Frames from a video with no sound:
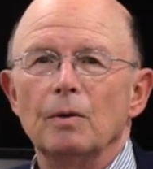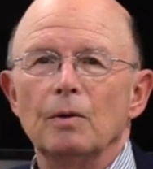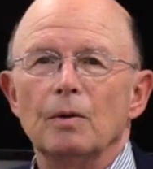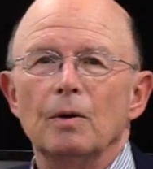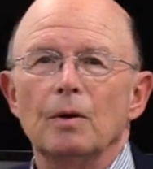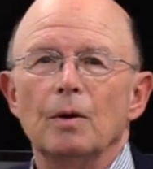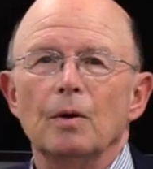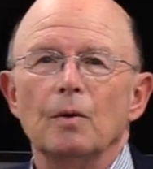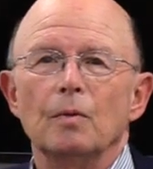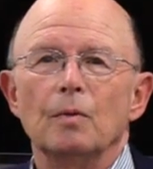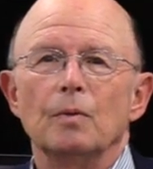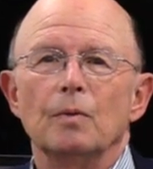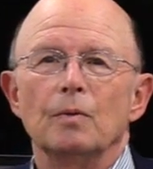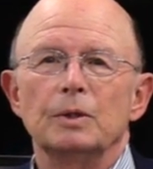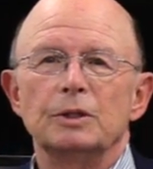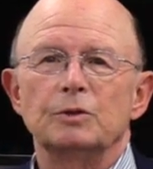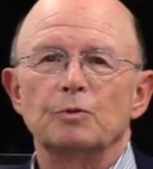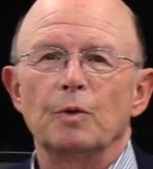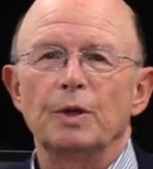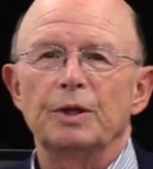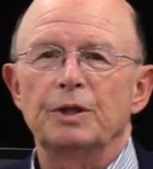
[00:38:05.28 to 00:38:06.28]
I'm sorry.
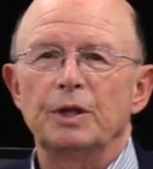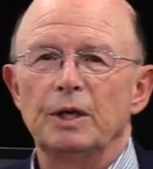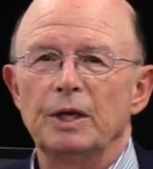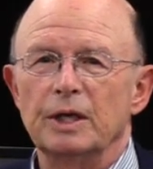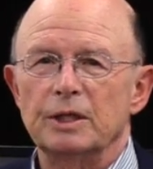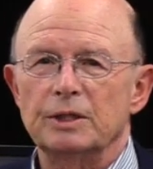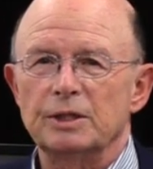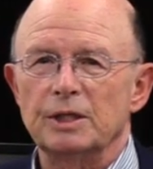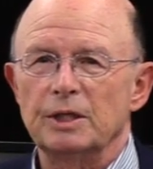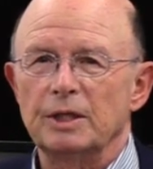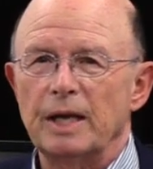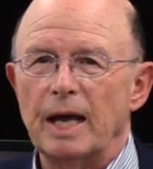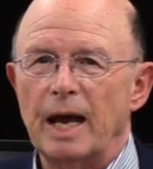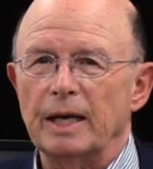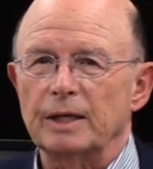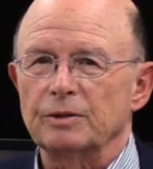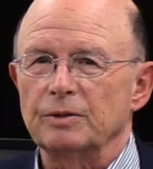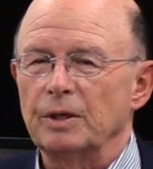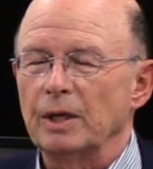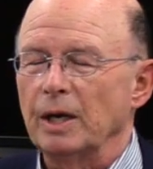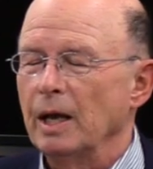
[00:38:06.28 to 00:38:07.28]
Was with the Nixon
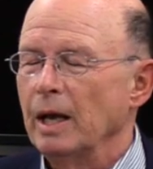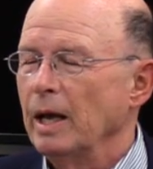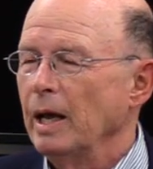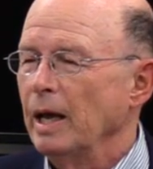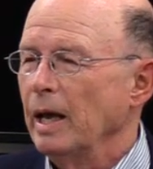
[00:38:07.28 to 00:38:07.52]
doctrine.